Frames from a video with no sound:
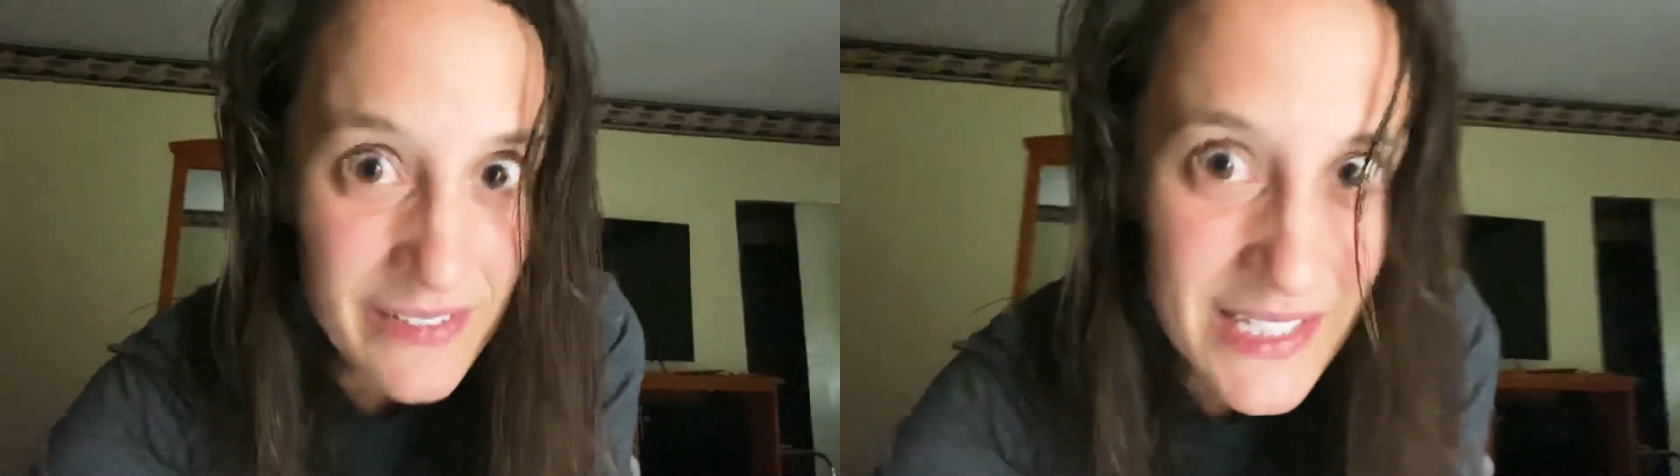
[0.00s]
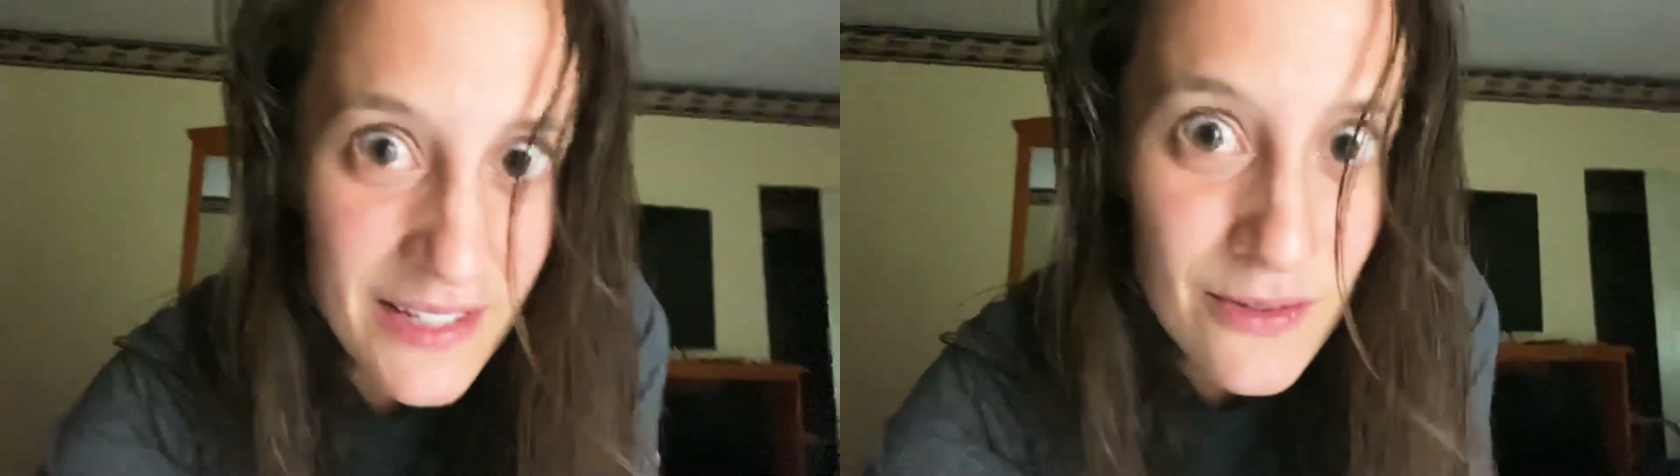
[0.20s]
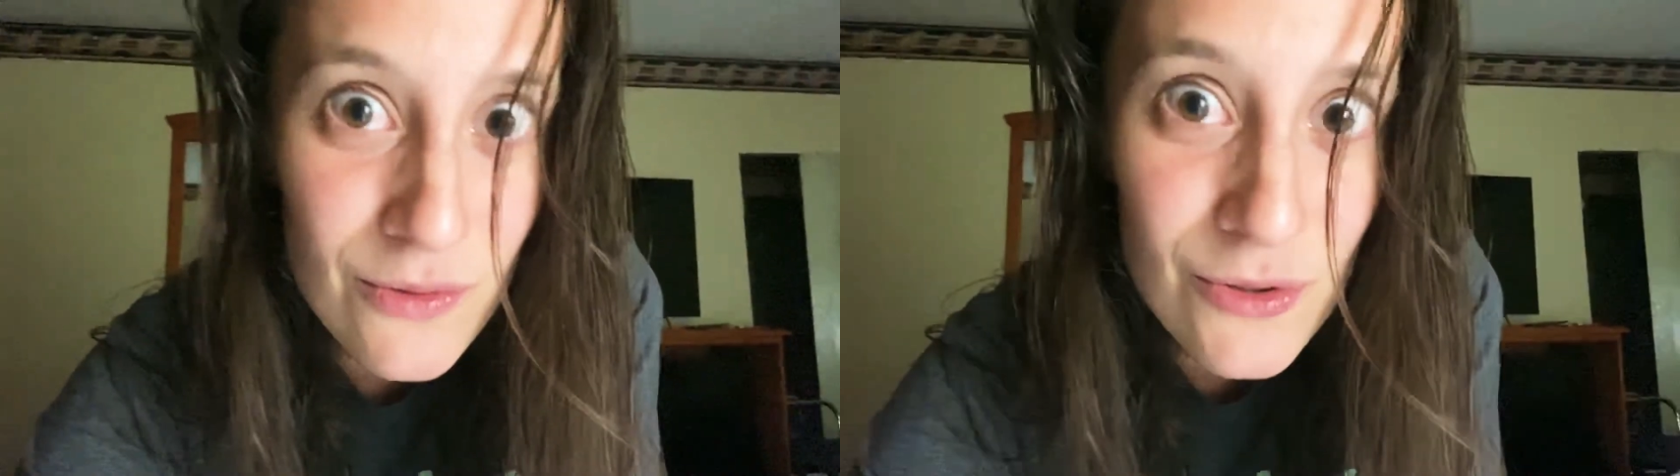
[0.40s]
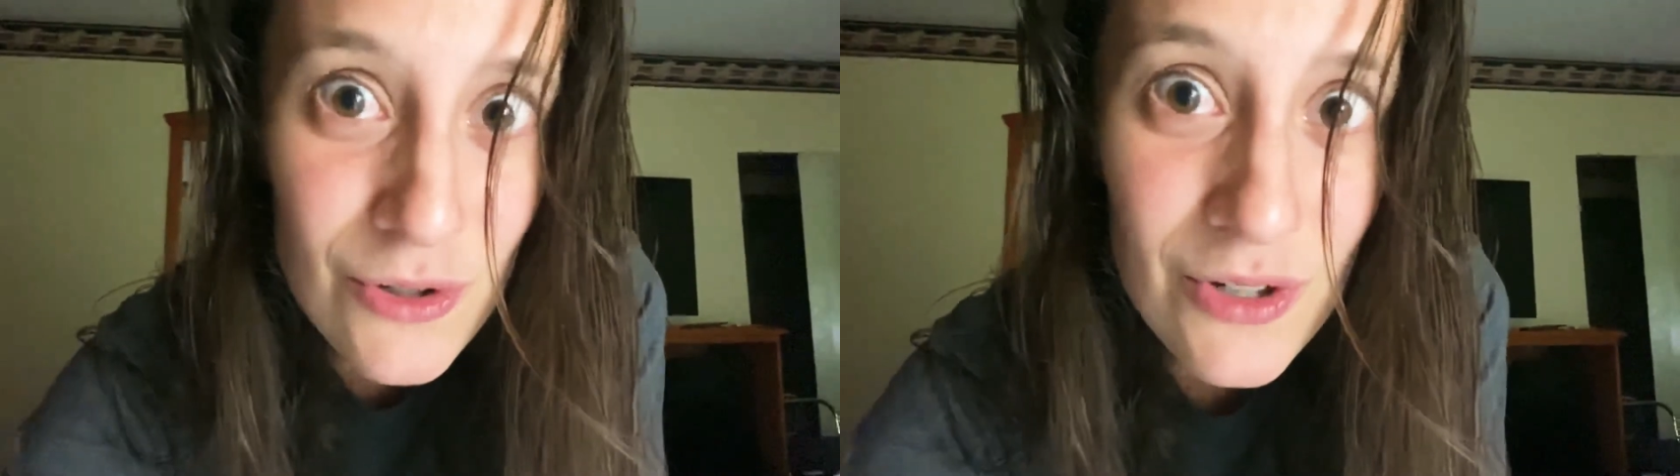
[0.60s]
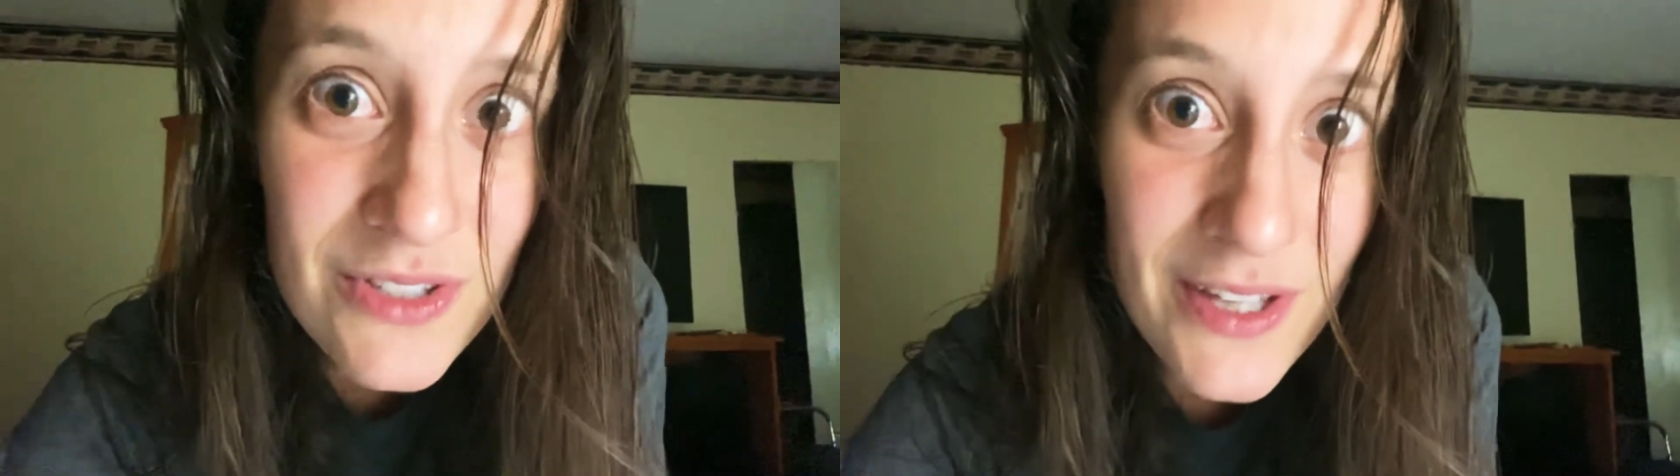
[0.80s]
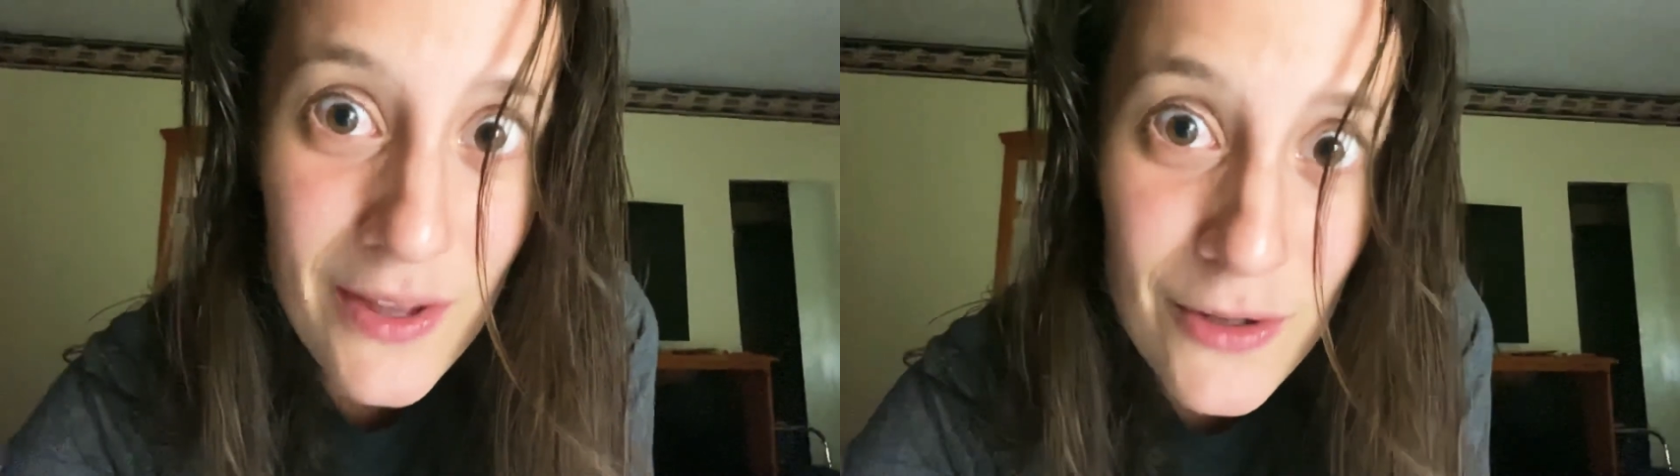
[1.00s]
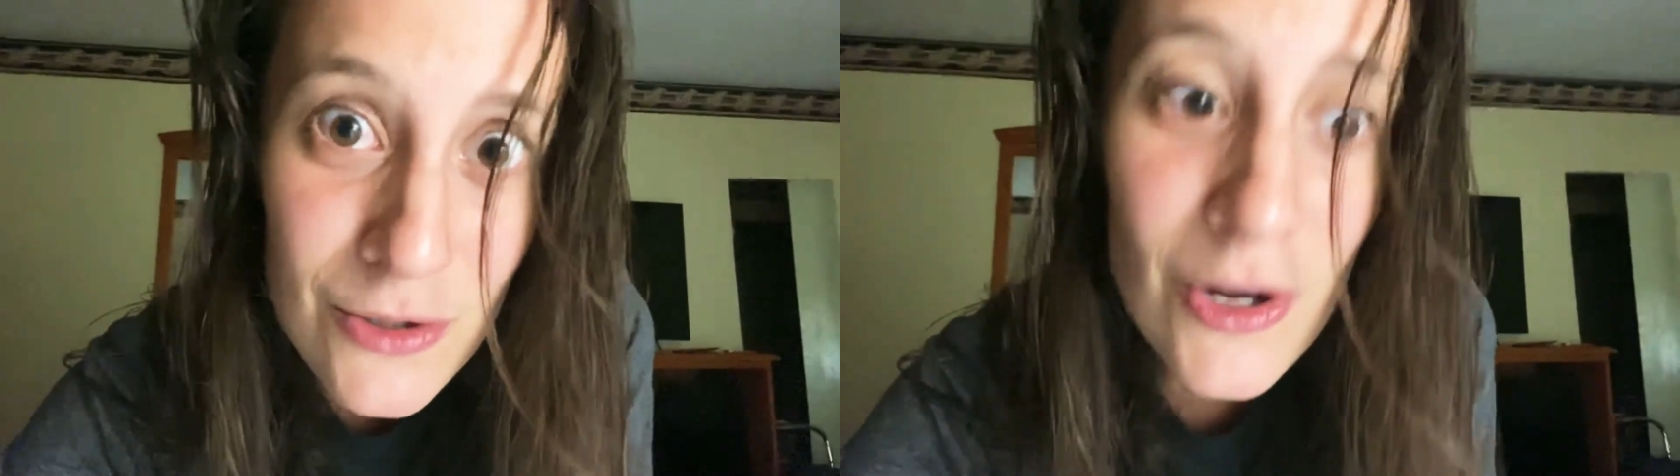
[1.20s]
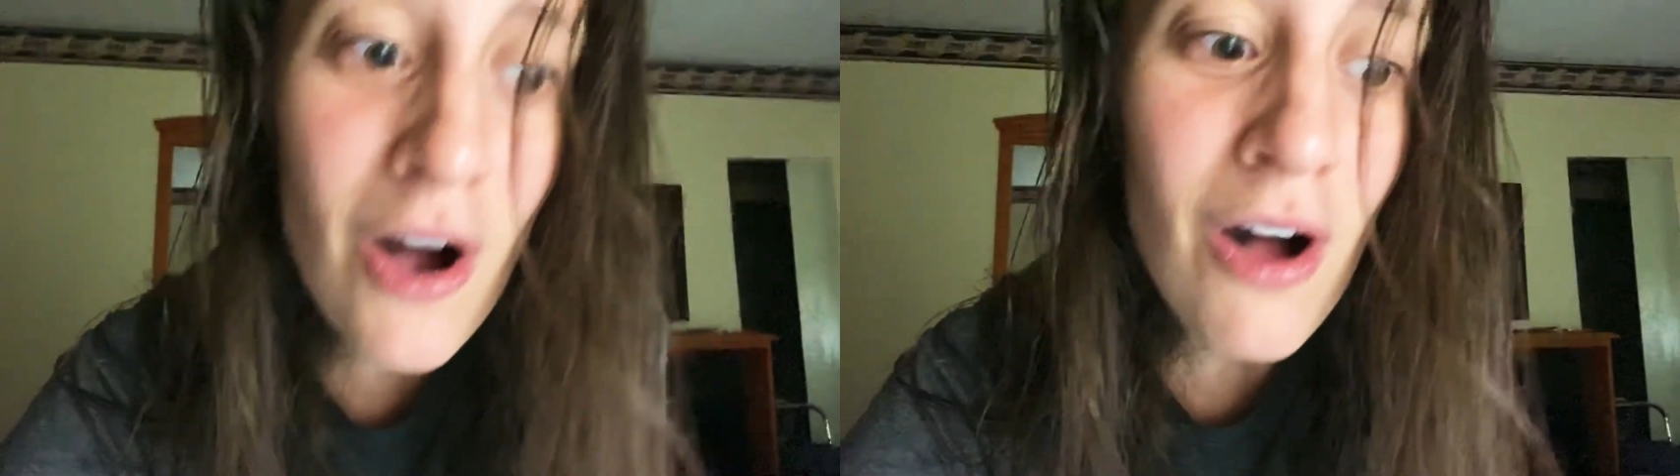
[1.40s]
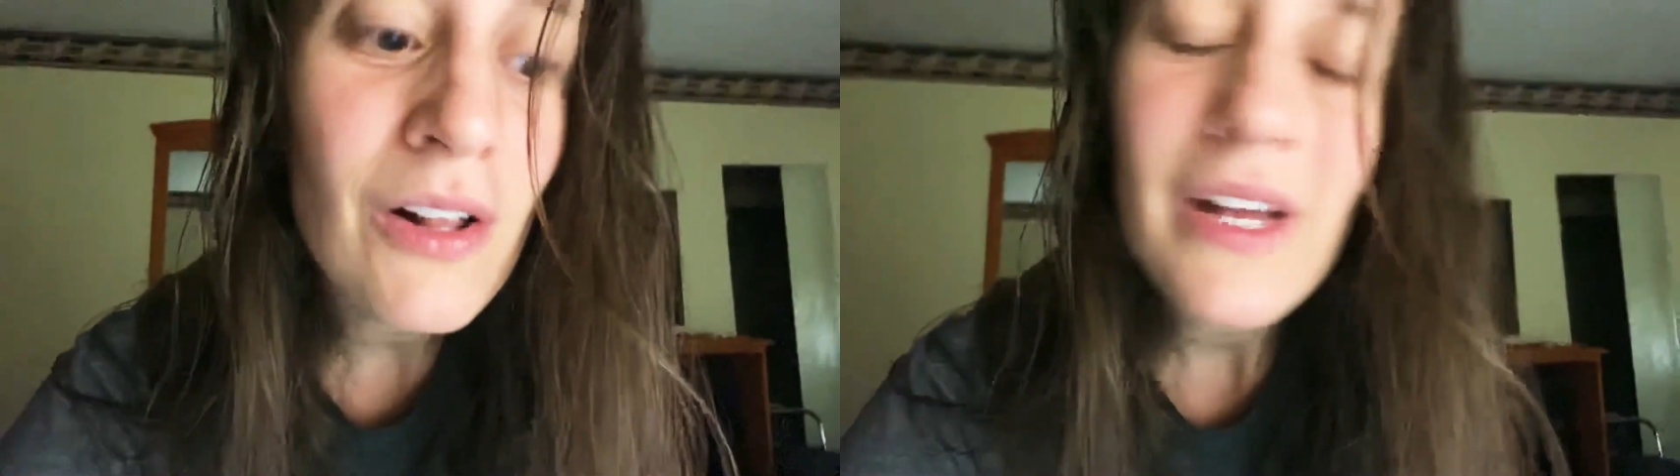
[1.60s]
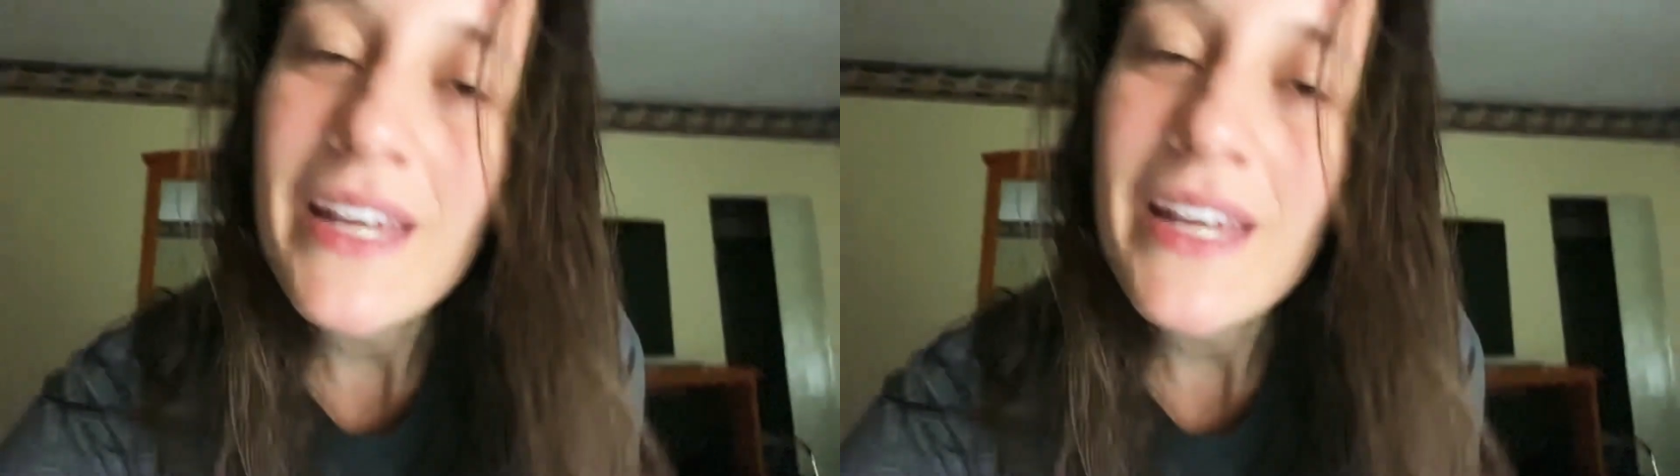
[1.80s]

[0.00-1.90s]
southern southern drawl?